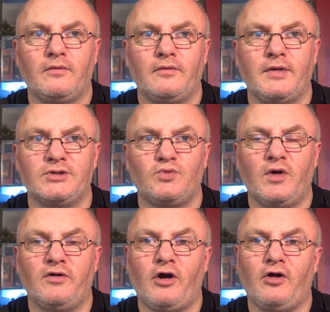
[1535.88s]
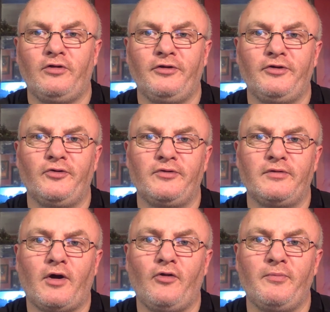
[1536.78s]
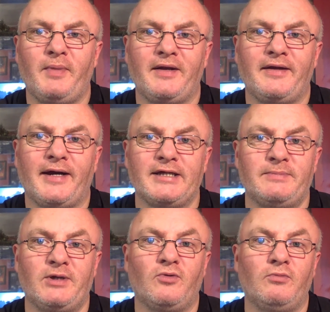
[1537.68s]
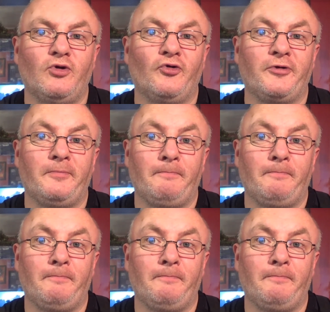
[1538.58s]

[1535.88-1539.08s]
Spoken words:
It's where all the bad guys become good,